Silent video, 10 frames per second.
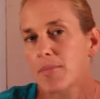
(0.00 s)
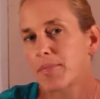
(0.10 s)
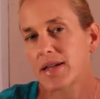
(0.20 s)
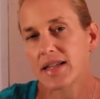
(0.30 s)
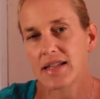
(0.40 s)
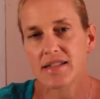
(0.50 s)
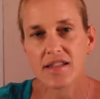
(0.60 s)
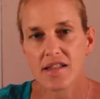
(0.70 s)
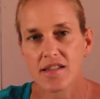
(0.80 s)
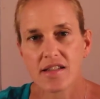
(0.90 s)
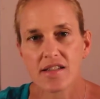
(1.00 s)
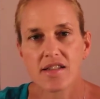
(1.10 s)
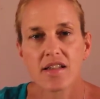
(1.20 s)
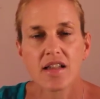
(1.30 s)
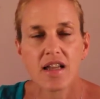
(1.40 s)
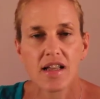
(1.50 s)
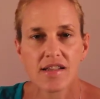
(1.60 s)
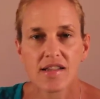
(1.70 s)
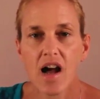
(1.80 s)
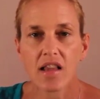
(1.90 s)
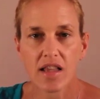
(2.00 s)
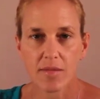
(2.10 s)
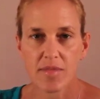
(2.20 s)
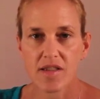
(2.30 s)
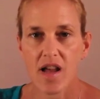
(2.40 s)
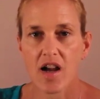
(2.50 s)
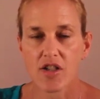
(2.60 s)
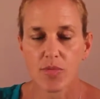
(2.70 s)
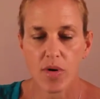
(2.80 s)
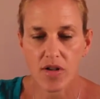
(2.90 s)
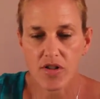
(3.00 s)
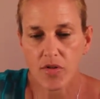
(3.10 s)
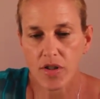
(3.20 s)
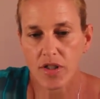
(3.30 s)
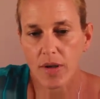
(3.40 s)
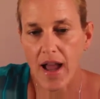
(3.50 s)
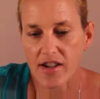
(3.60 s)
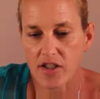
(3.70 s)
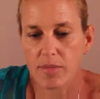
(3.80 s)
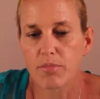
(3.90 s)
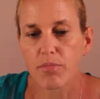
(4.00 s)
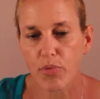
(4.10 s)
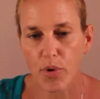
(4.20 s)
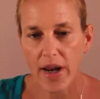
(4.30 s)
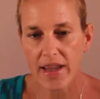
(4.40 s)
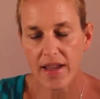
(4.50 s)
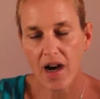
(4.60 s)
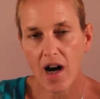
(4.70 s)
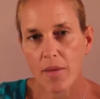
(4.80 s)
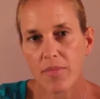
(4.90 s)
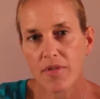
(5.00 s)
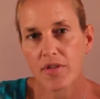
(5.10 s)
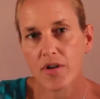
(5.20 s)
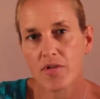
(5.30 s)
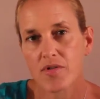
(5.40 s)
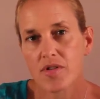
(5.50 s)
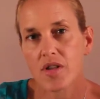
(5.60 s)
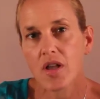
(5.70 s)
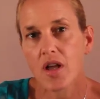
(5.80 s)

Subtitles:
but it's not like massage where it's going to actually break up those